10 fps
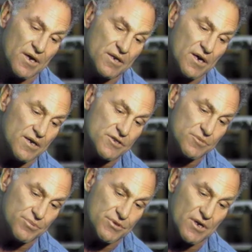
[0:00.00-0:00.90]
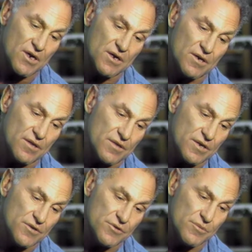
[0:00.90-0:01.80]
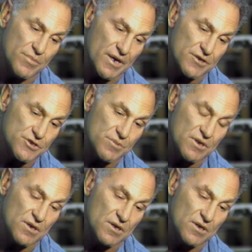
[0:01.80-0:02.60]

not to put on the new embellishment.